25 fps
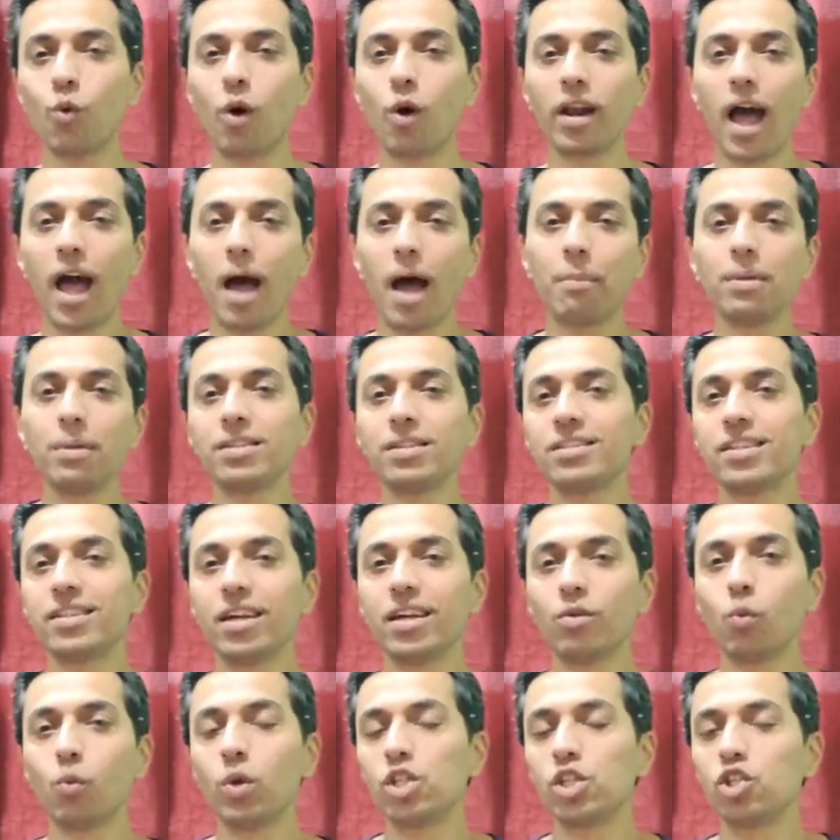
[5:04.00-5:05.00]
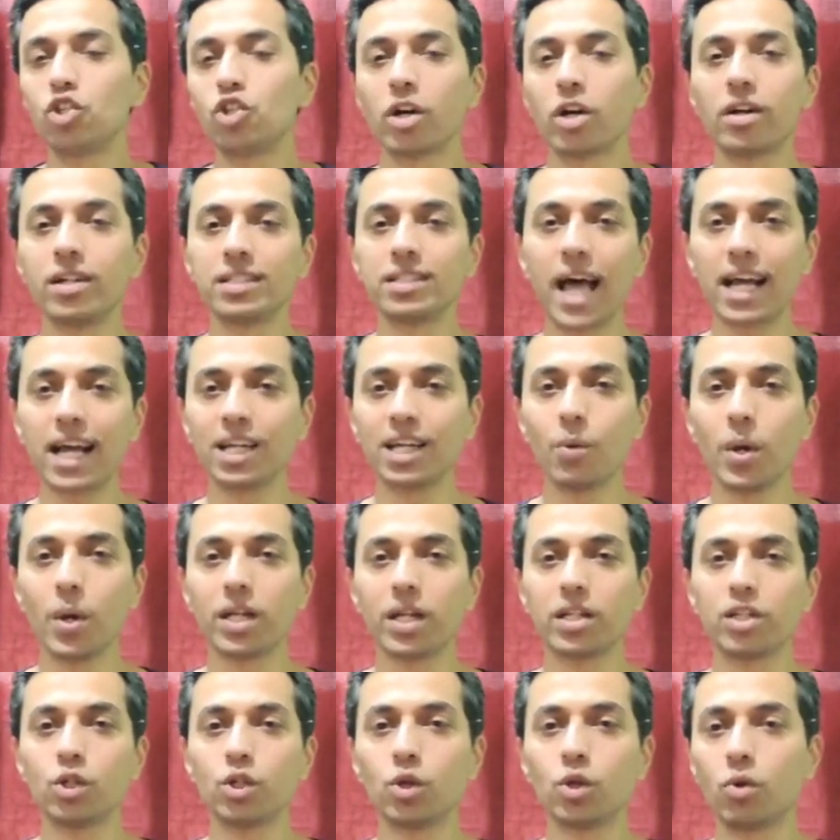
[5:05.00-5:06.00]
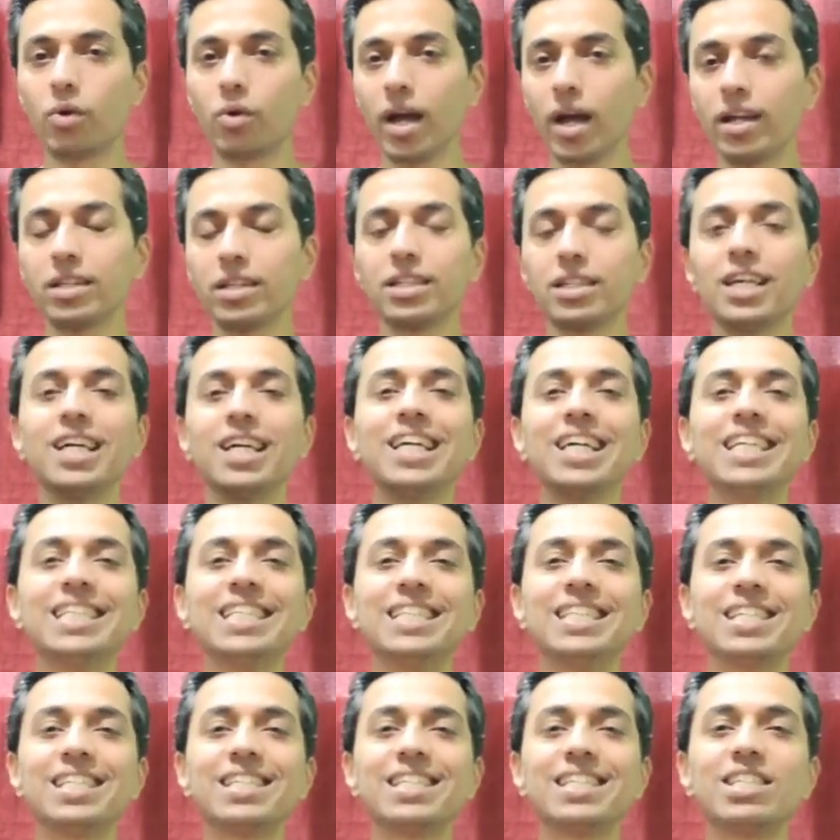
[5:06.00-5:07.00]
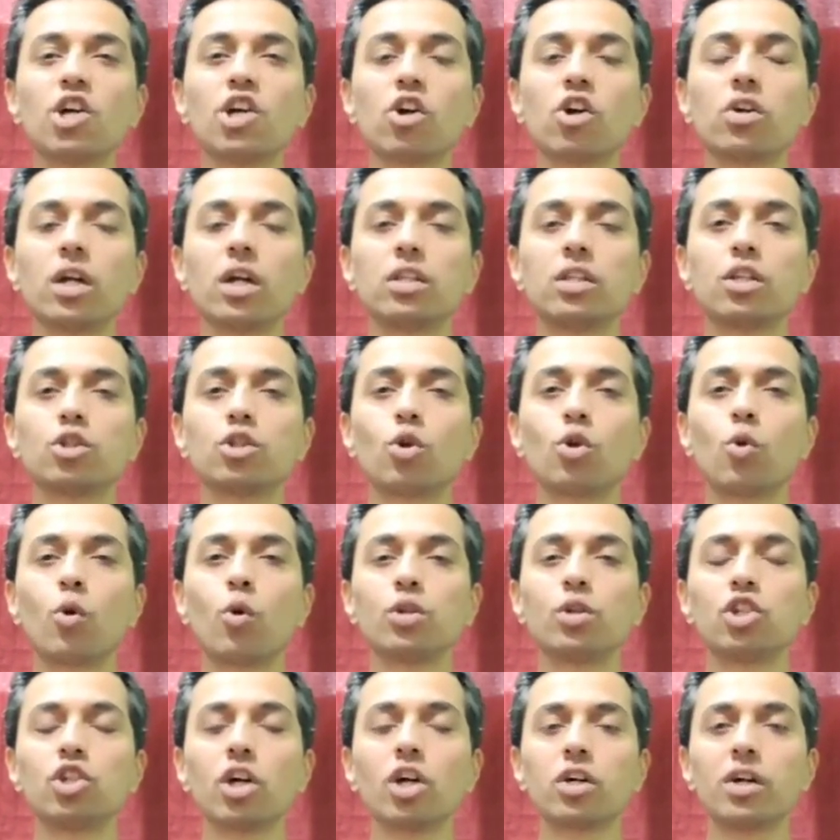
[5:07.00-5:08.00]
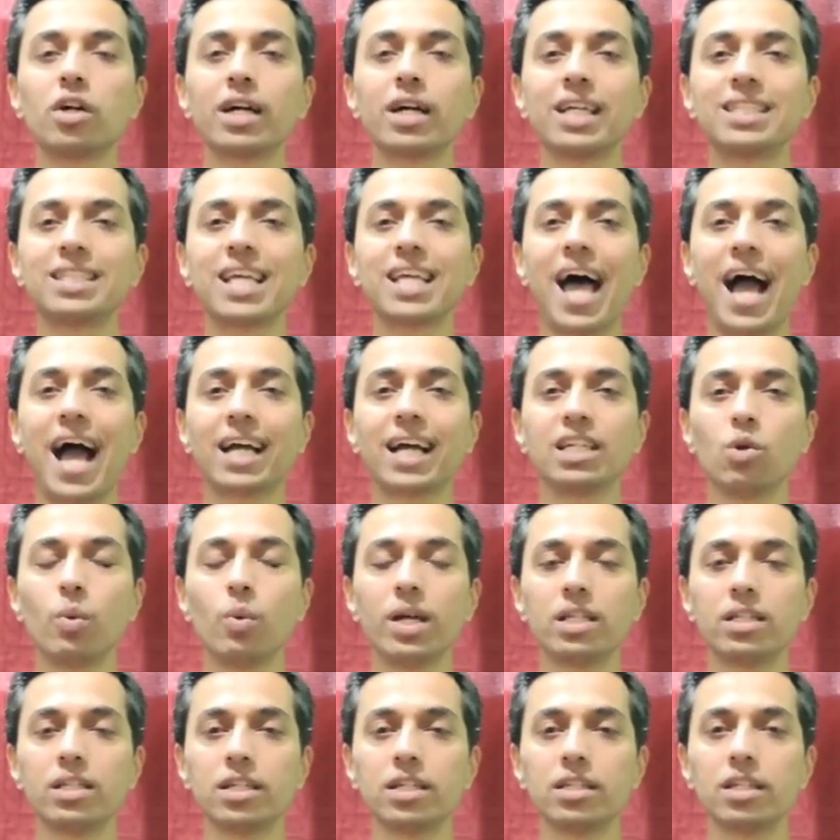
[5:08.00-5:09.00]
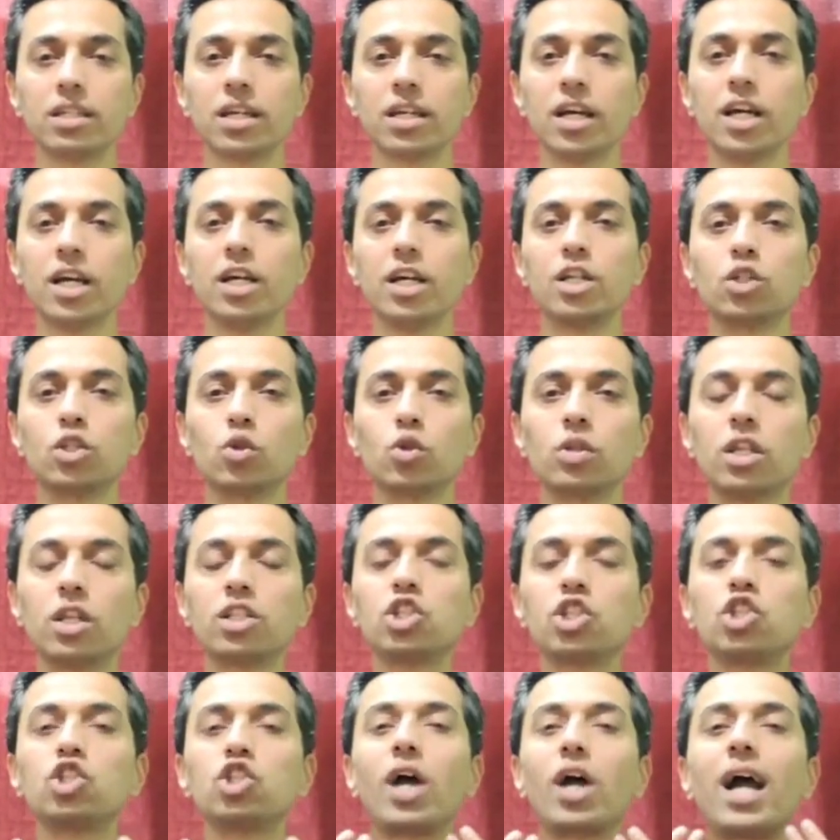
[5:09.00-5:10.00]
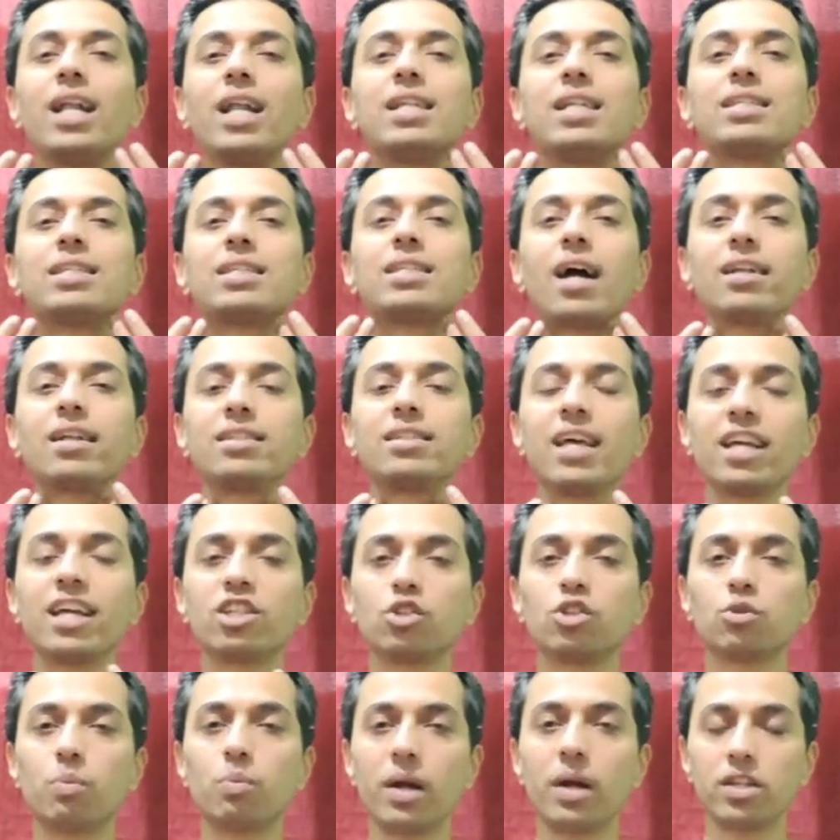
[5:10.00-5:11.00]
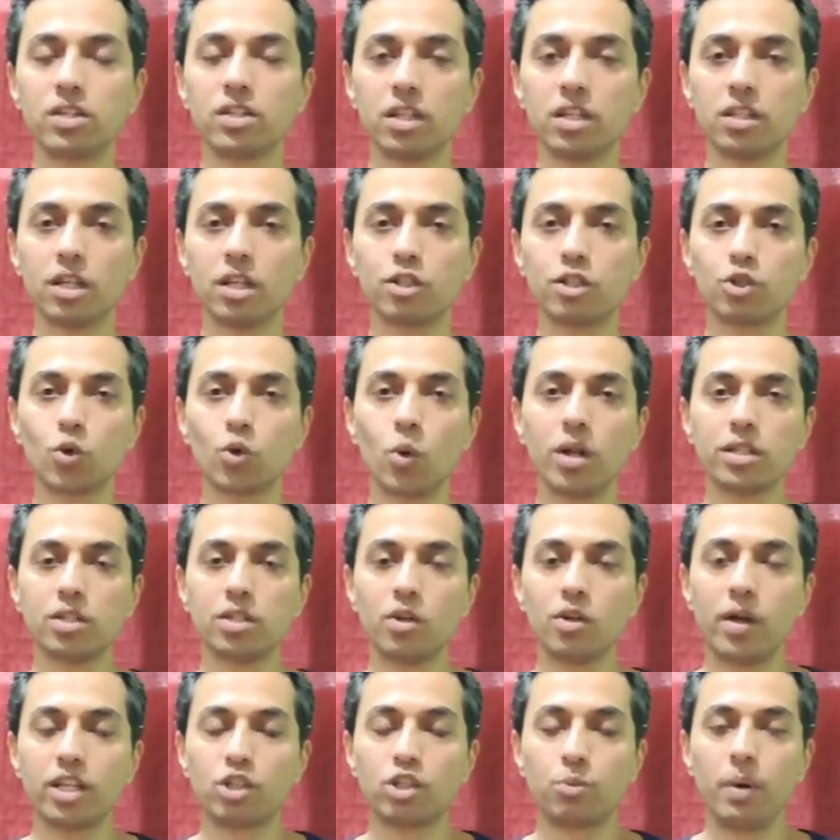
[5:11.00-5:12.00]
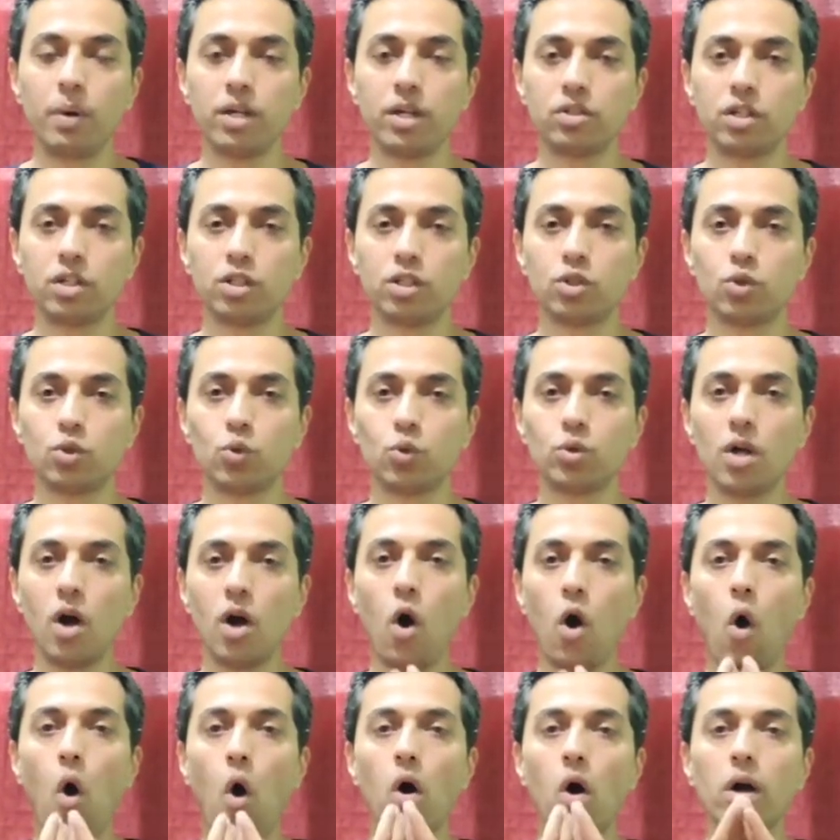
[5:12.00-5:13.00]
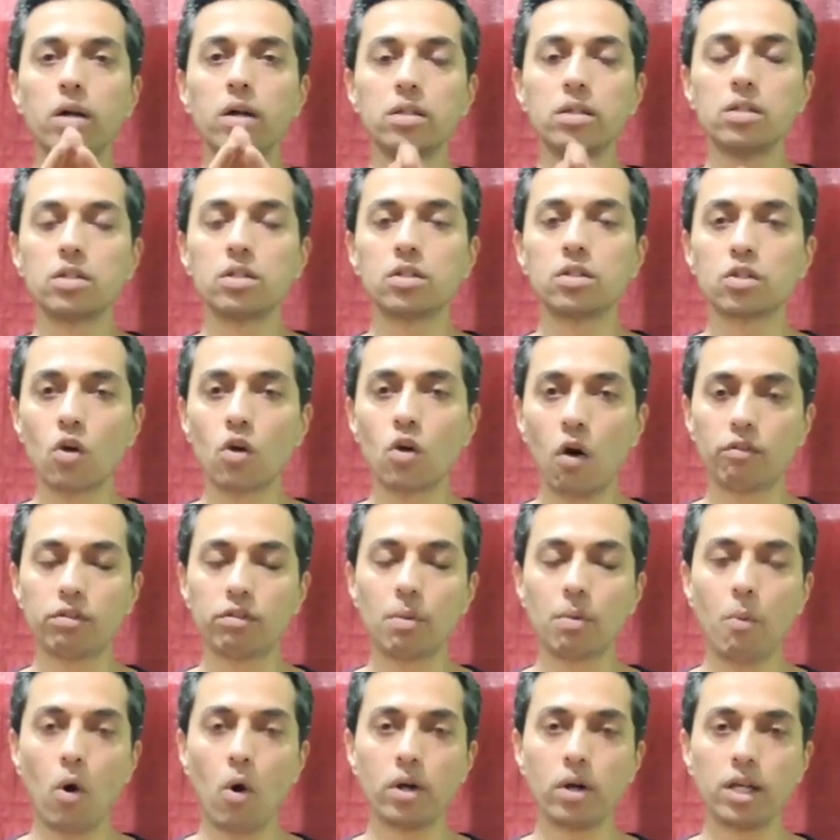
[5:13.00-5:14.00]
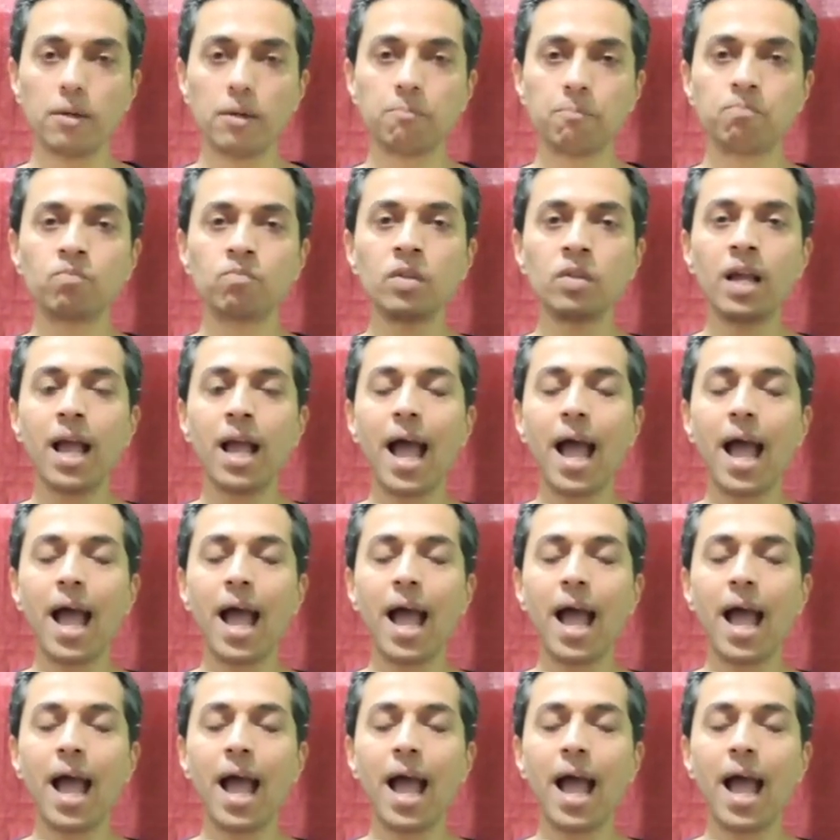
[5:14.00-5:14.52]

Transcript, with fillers: So what happens then? Which chakra is activated? You're right. This chakra, the throat chakra, gets activated. So the child starts expressing, the soul is now expressing through the organs of the body.